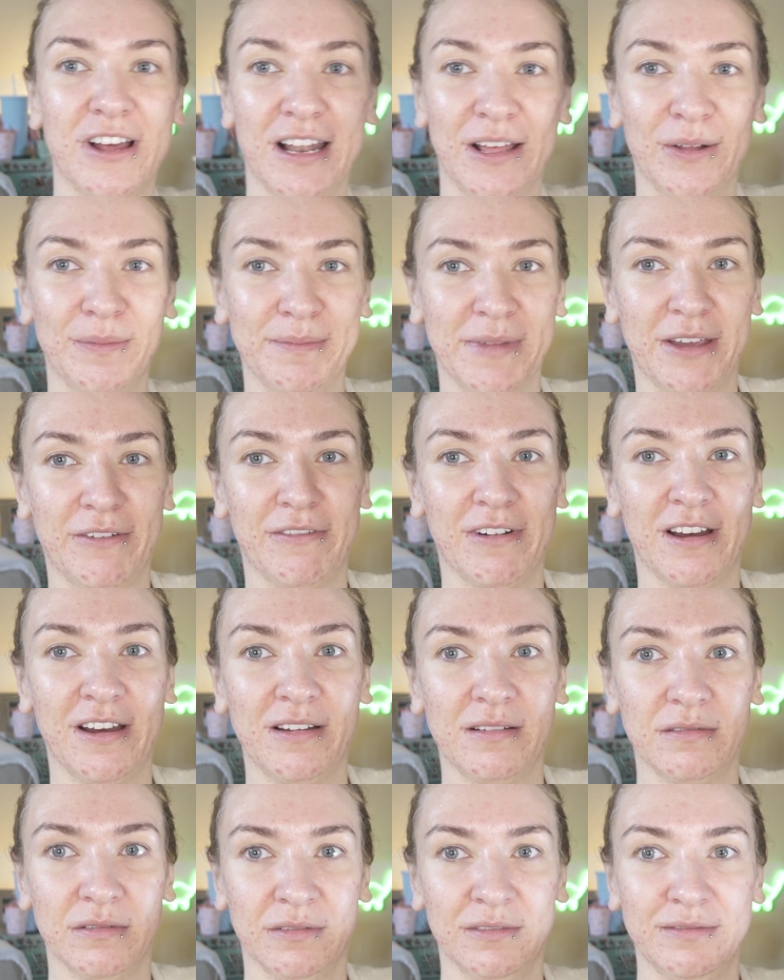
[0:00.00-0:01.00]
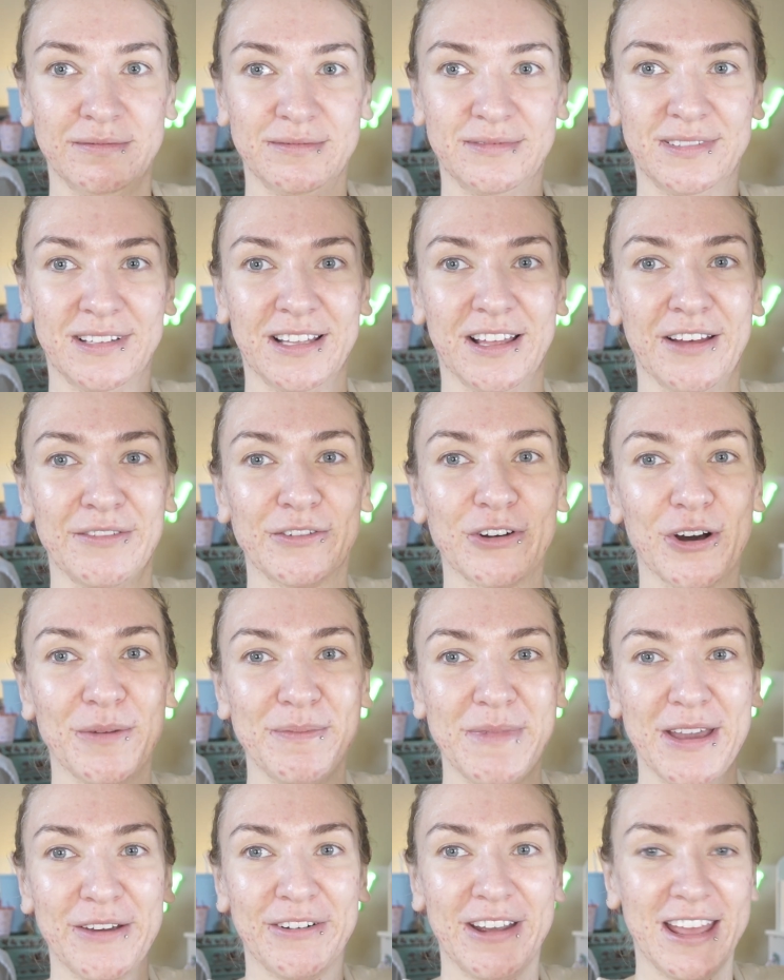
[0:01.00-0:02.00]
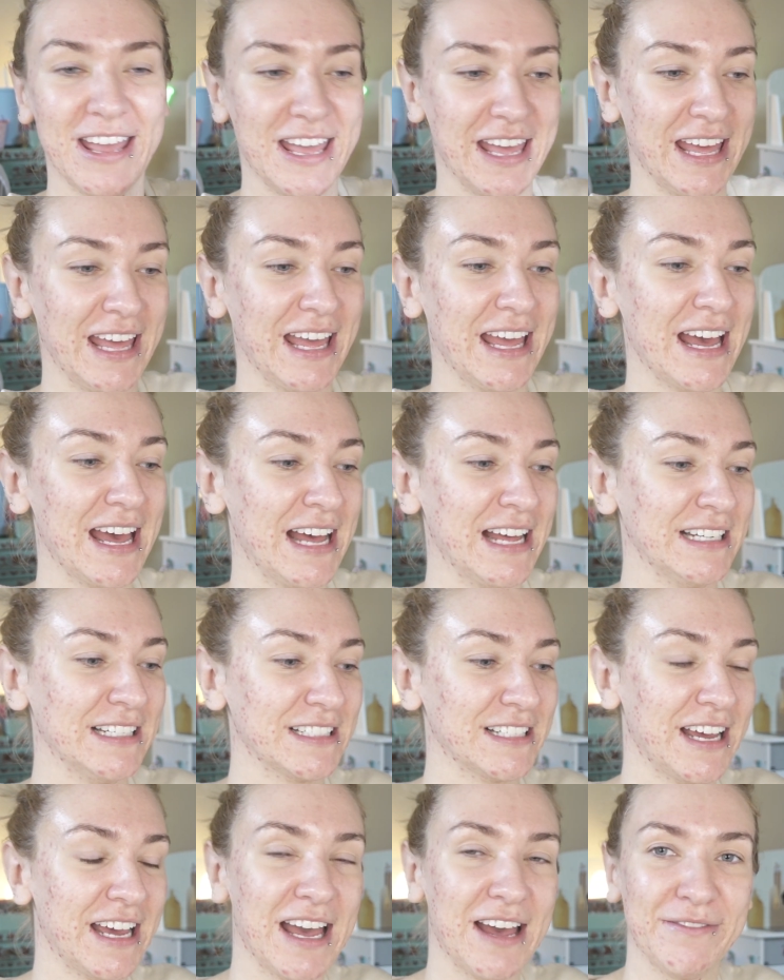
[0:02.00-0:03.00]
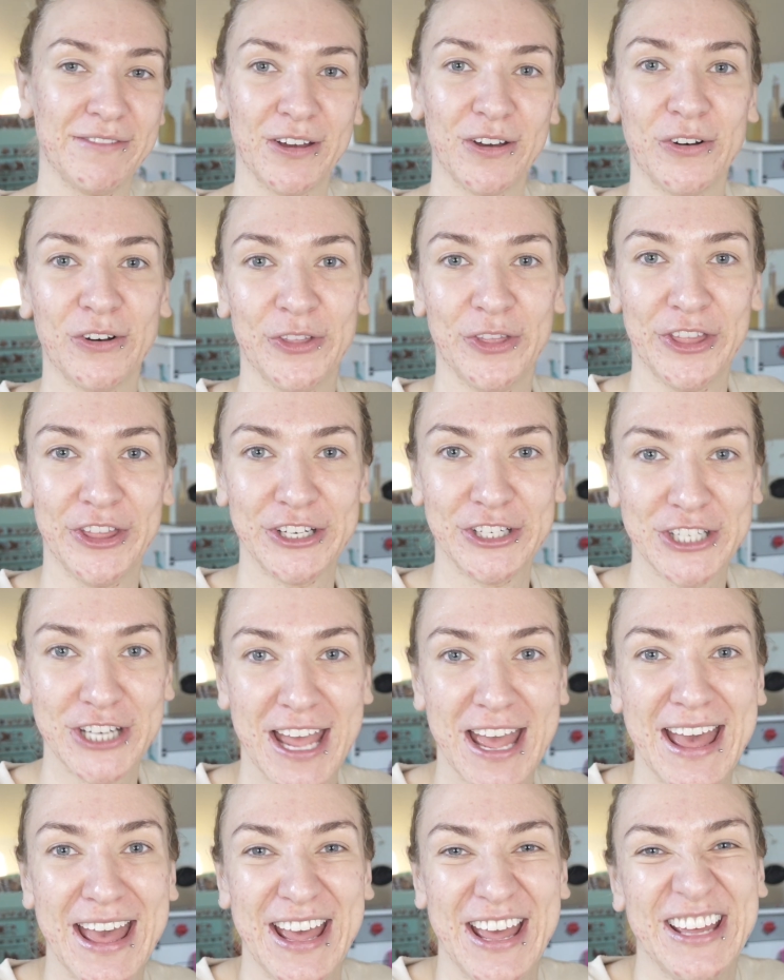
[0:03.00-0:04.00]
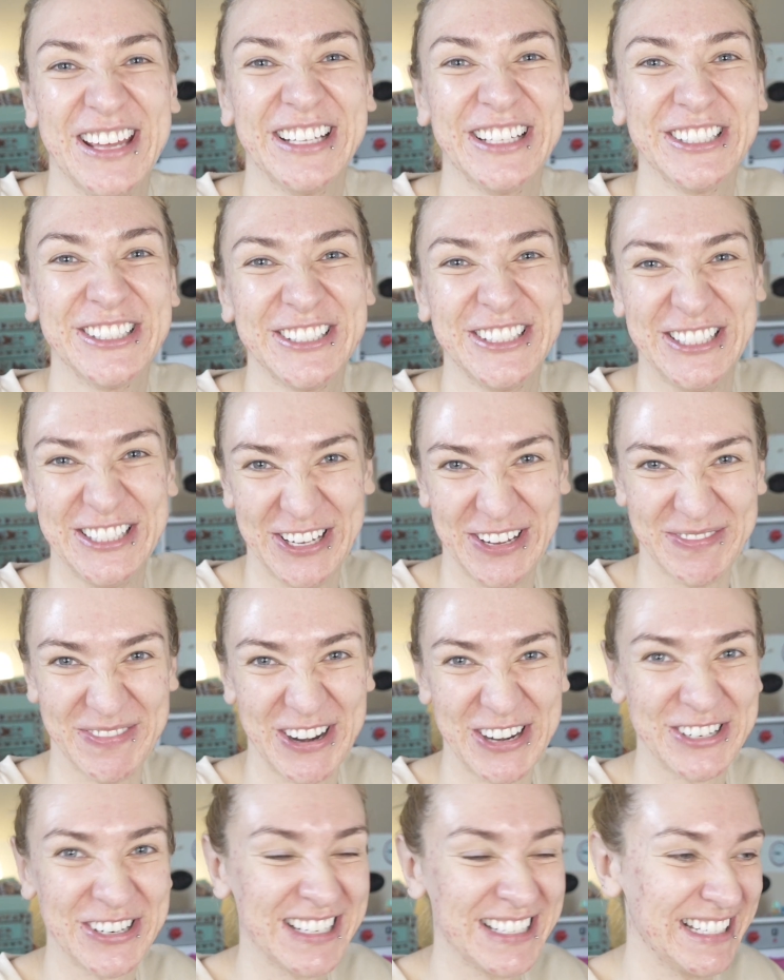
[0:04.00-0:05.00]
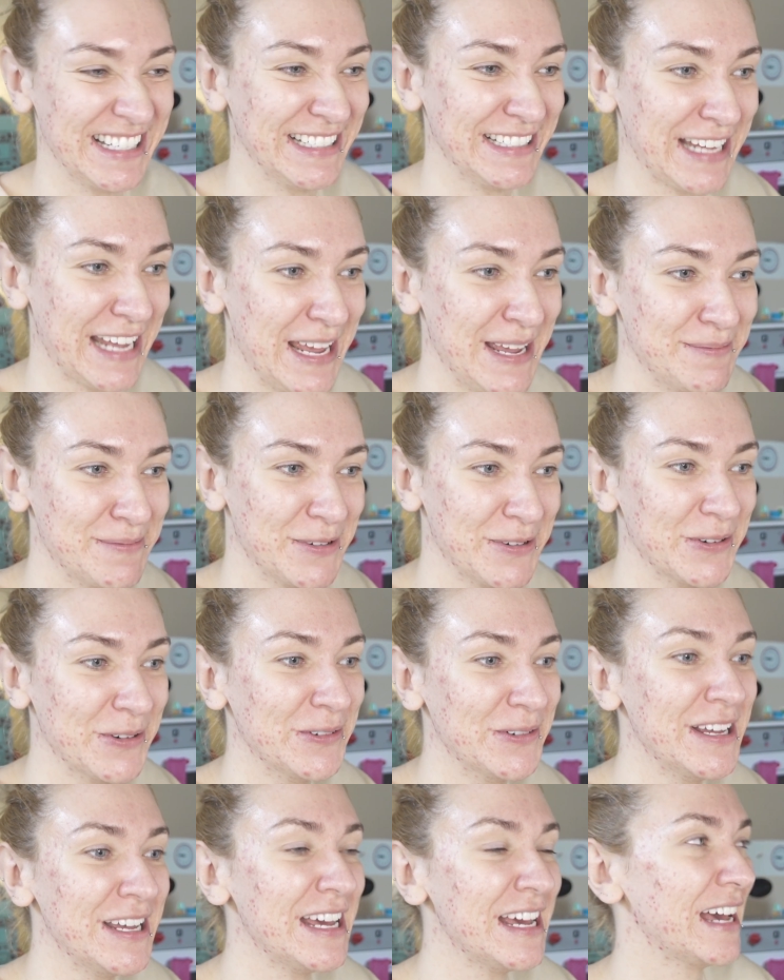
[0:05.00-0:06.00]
little mirror. Ooh. I've got a mirror here and I have it on the chair to my dressing table,